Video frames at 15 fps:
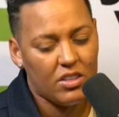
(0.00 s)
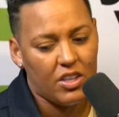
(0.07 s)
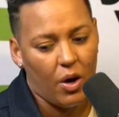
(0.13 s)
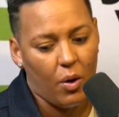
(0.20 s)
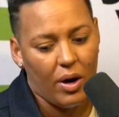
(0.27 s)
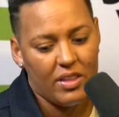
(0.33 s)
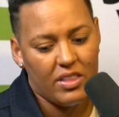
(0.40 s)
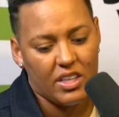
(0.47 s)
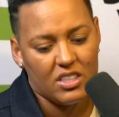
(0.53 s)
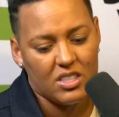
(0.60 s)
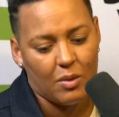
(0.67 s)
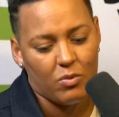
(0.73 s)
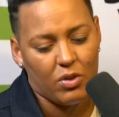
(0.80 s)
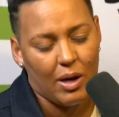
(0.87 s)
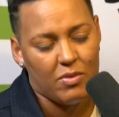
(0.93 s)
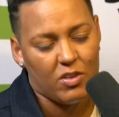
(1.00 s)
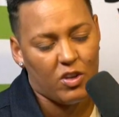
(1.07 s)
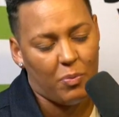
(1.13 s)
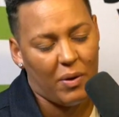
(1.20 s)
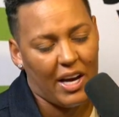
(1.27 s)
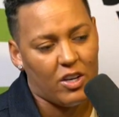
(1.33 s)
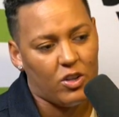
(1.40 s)
I think sometimes as a
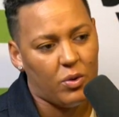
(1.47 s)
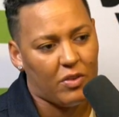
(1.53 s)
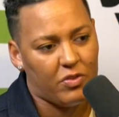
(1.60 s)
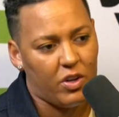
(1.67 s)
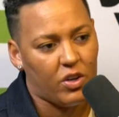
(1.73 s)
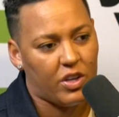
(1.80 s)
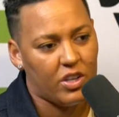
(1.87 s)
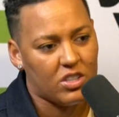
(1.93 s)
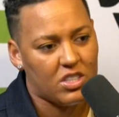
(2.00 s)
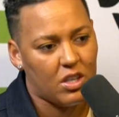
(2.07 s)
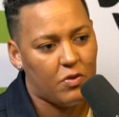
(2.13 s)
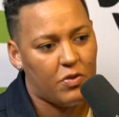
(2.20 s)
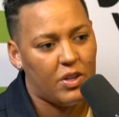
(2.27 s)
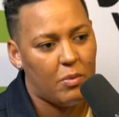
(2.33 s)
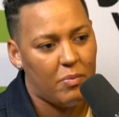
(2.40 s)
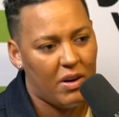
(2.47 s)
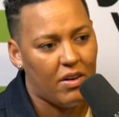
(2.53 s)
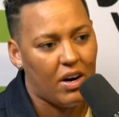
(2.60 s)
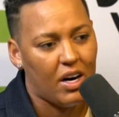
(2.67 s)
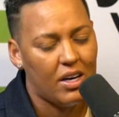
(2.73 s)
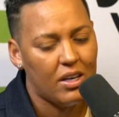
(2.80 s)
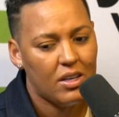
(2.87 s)
player, you do have to look at yourself in the
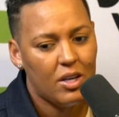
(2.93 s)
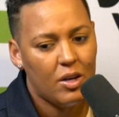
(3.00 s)
mirror.